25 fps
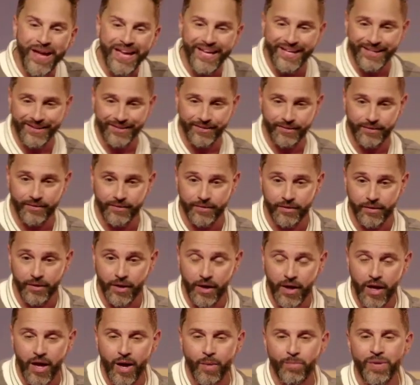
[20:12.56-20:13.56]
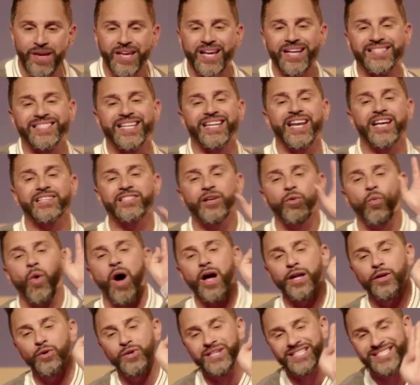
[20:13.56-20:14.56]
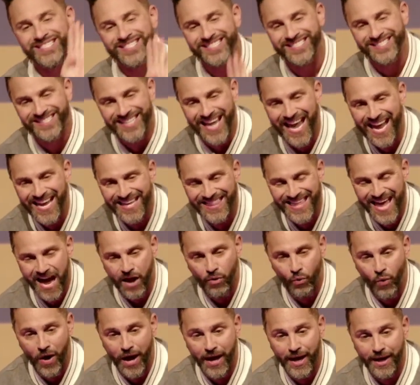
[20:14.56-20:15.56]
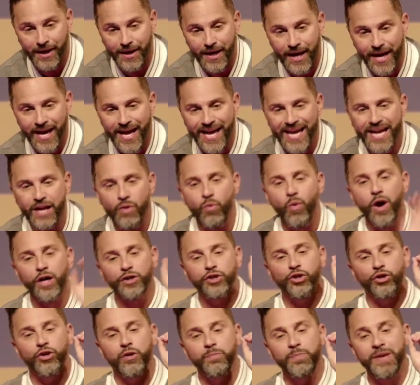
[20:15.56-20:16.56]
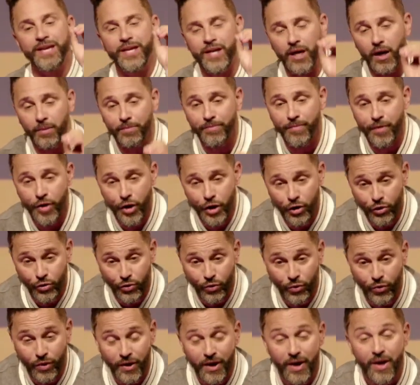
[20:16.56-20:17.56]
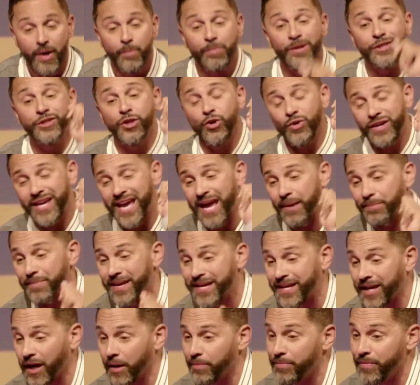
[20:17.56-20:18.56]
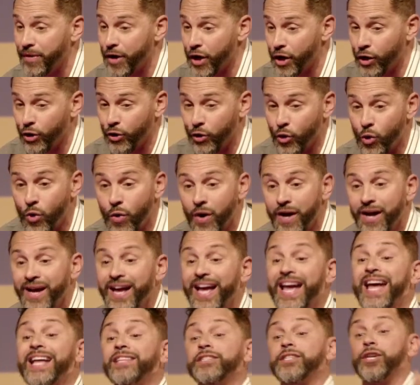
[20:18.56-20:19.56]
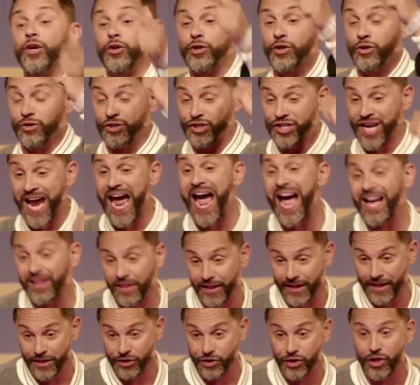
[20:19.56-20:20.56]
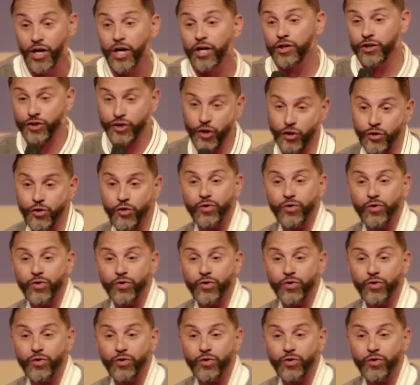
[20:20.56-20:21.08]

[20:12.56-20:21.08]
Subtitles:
been. Because he doesn't want you to stay that way. He wants you to become new. But you can't become new until you're challenged so